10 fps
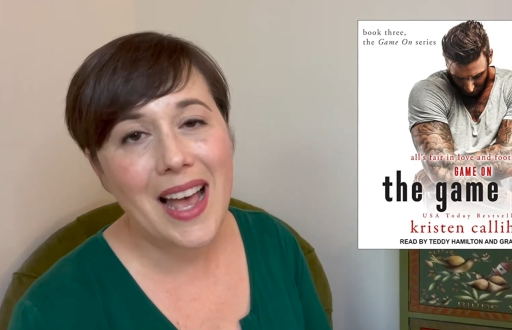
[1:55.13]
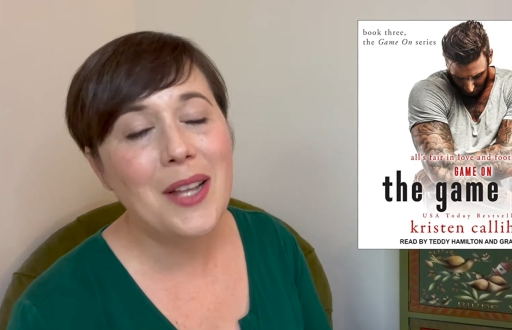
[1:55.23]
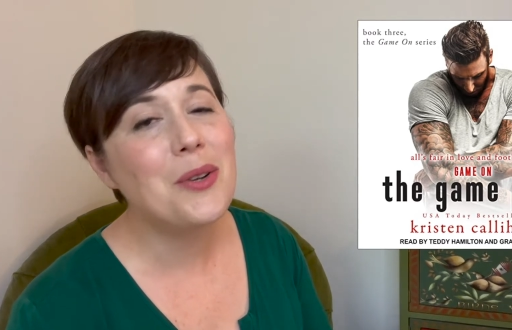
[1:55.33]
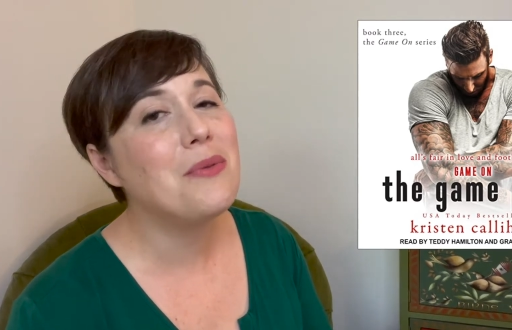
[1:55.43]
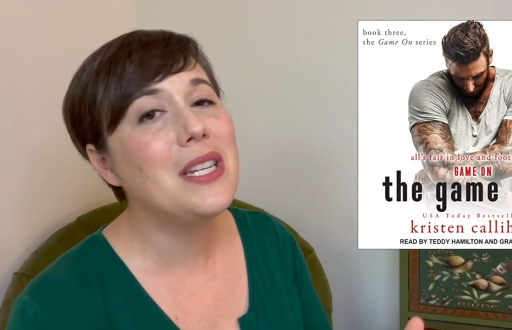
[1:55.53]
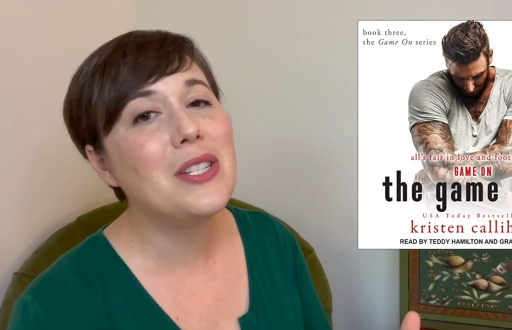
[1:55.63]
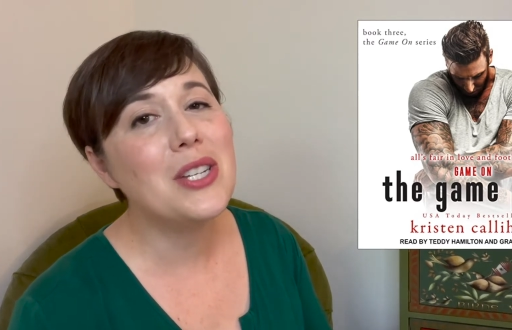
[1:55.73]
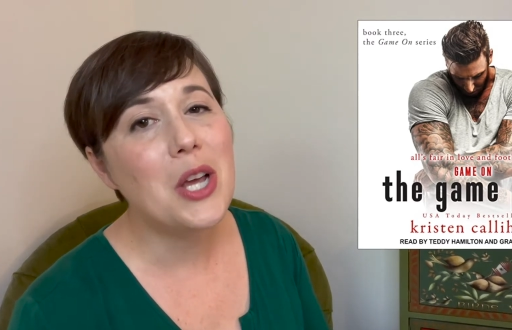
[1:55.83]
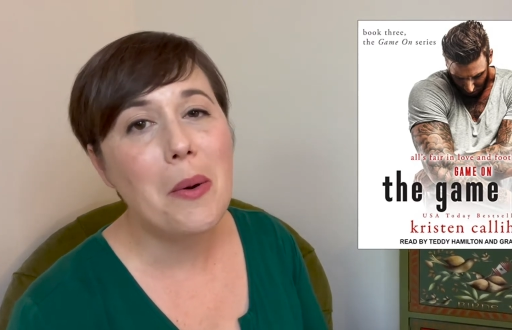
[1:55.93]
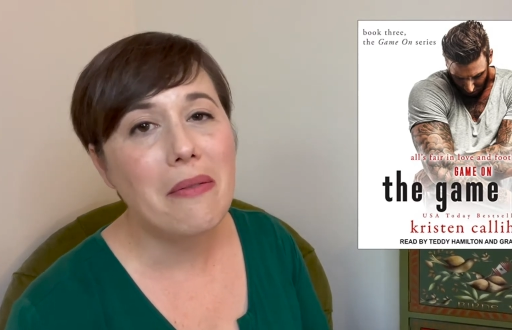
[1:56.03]
Speaker 1: I don't need to
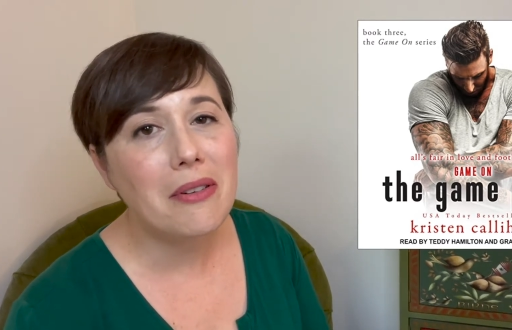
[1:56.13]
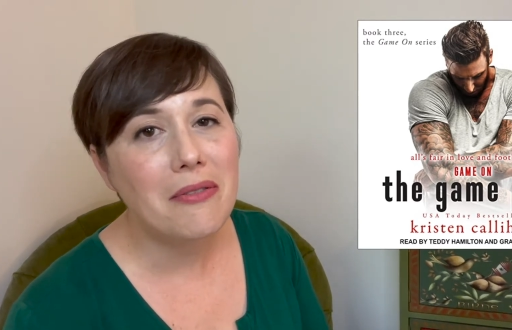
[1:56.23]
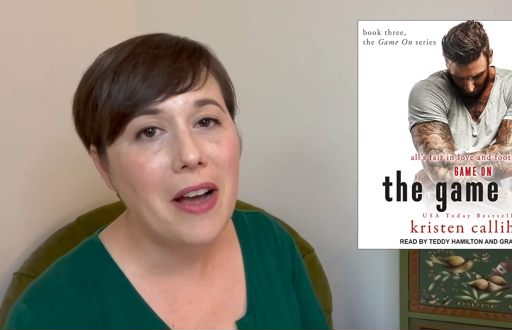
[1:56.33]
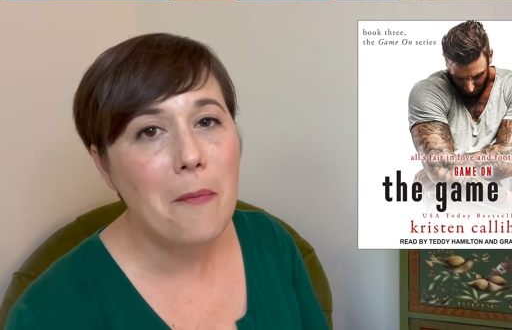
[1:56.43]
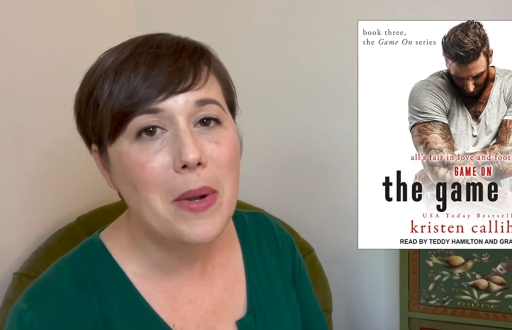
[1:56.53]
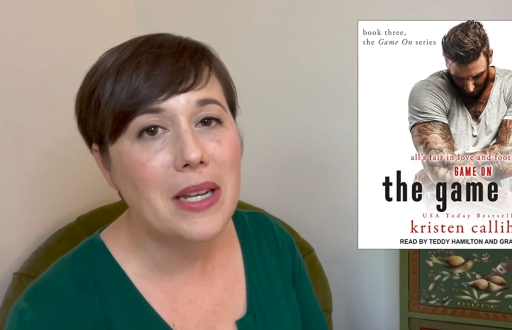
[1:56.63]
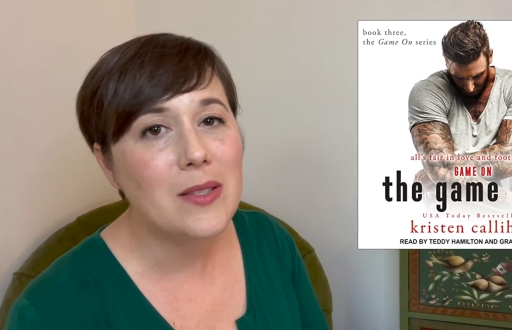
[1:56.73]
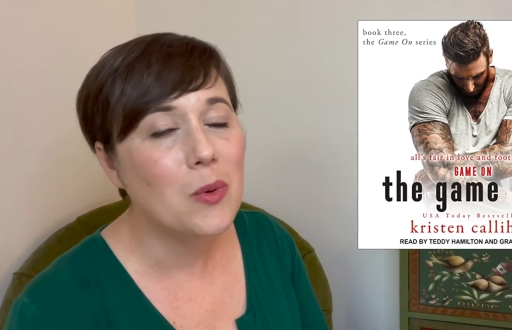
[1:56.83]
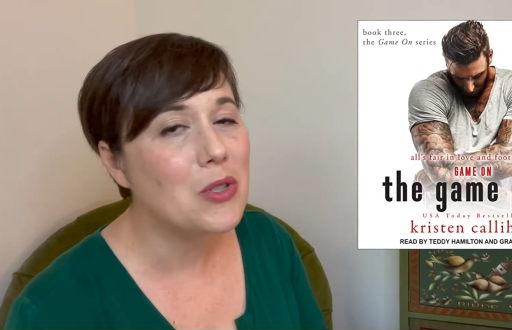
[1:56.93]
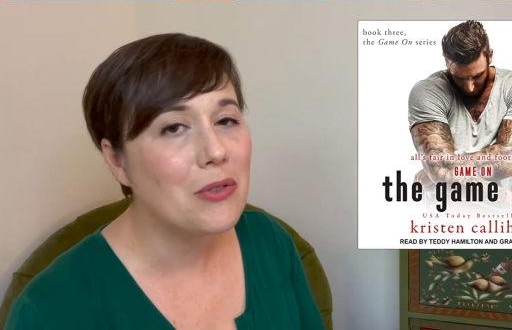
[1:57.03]
know every 5
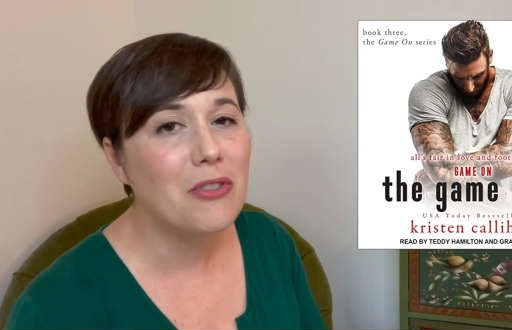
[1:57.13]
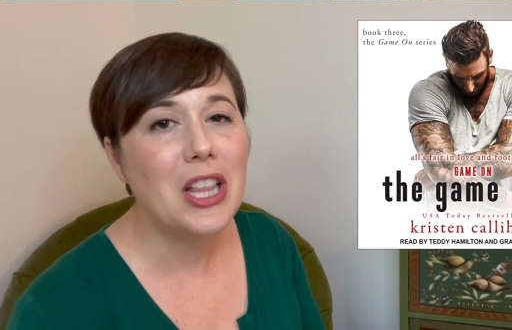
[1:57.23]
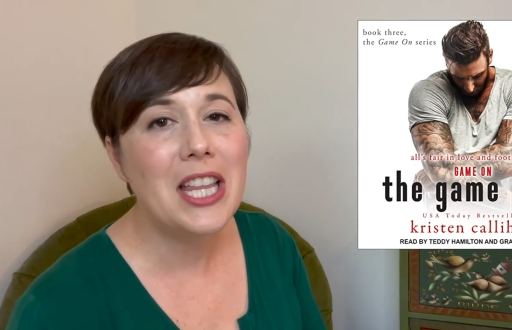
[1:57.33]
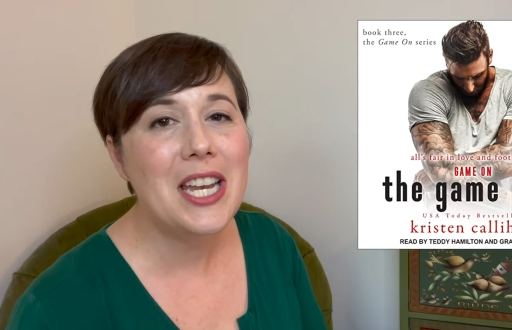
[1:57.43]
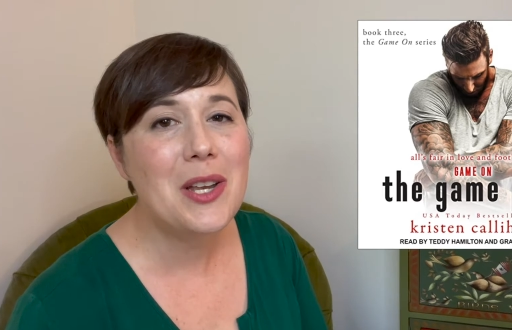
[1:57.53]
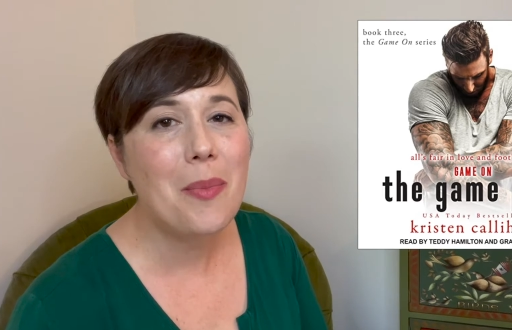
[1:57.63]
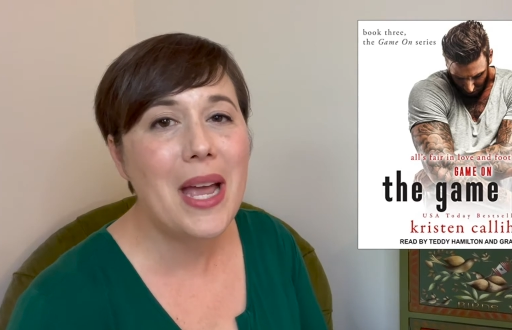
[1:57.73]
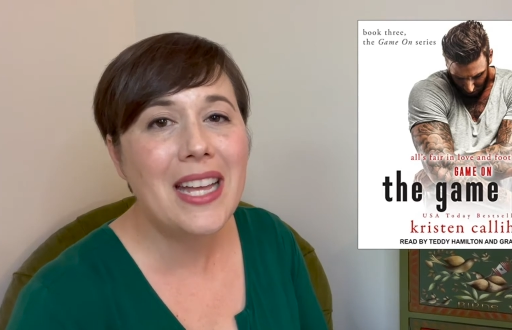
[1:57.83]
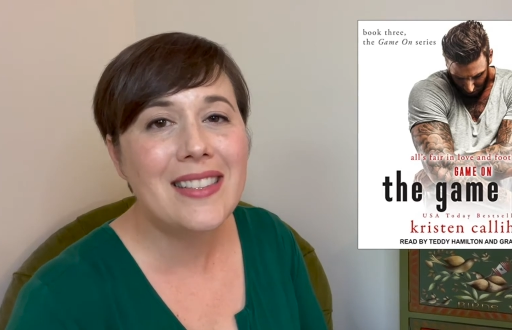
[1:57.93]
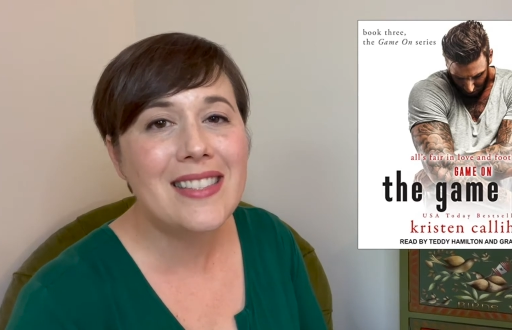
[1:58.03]
minutes what you're feeling in your
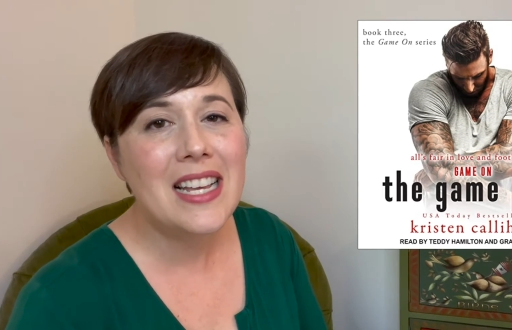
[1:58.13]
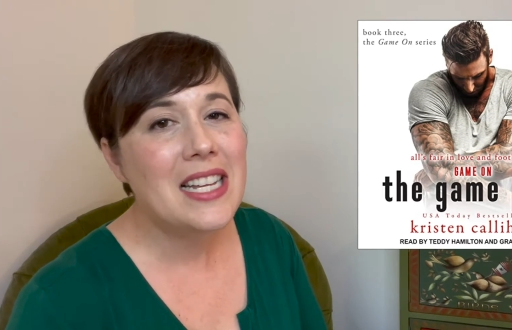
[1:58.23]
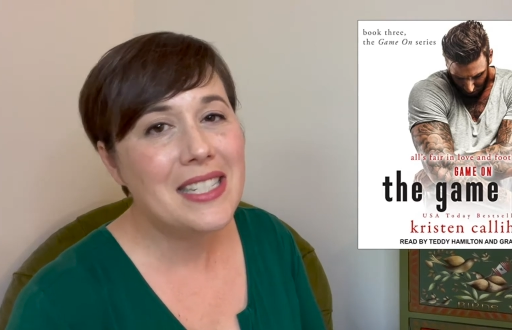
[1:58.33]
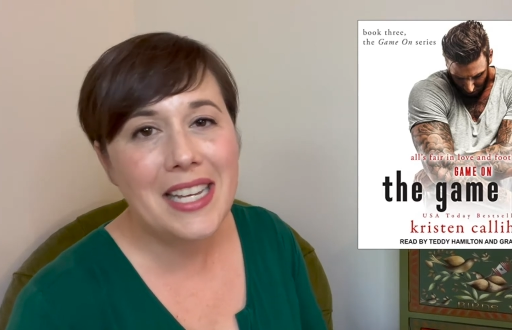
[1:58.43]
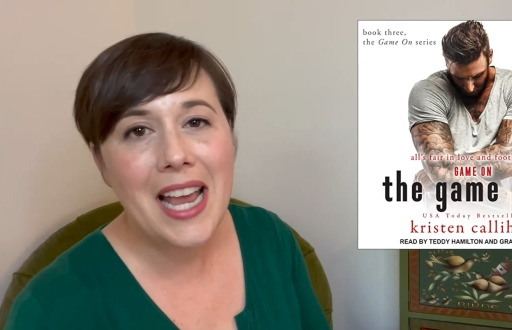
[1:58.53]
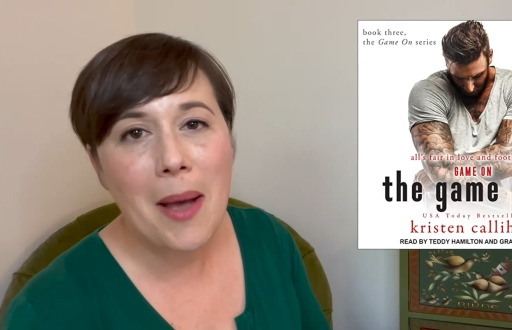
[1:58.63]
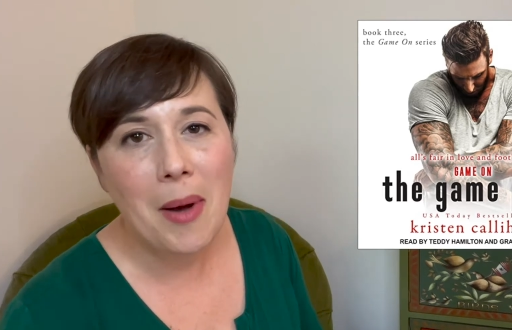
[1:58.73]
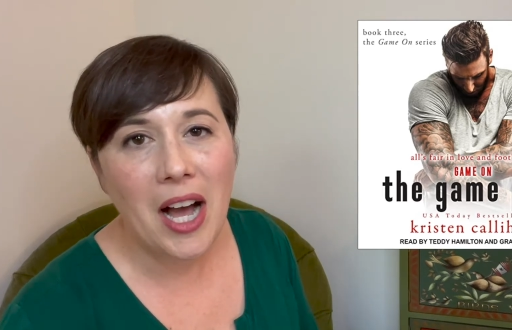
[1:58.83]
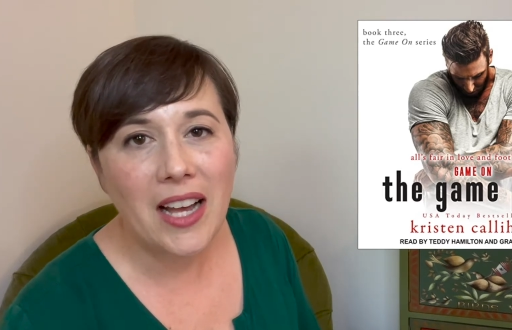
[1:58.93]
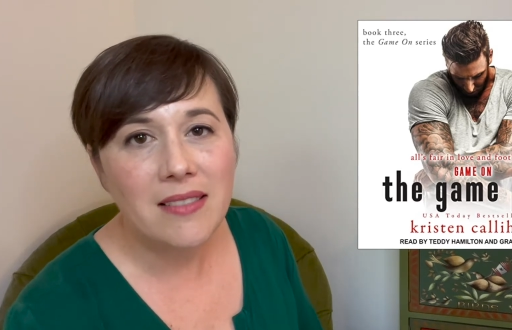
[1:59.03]
pants,
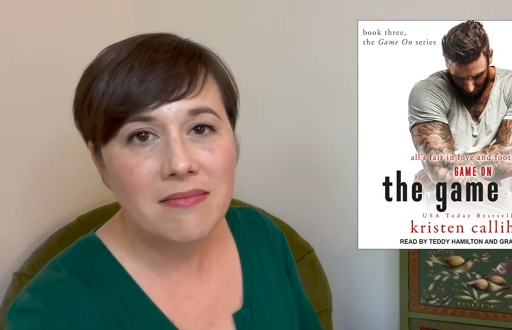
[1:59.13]
TMI.